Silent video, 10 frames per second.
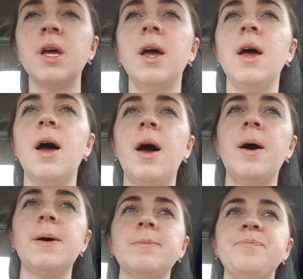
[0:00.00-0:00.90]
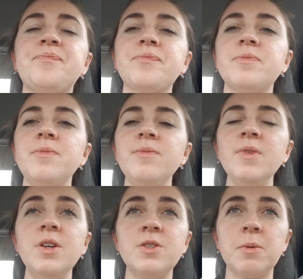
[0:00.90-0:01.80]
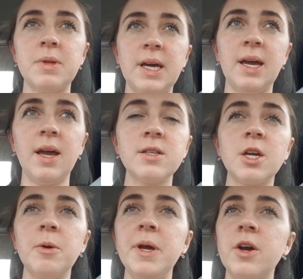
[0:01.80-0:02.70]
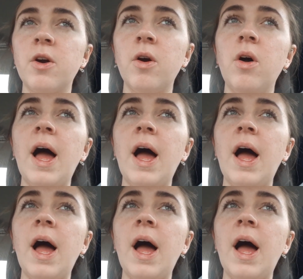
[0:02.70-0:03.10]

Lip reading: So I'm thinking it's going to be a girl.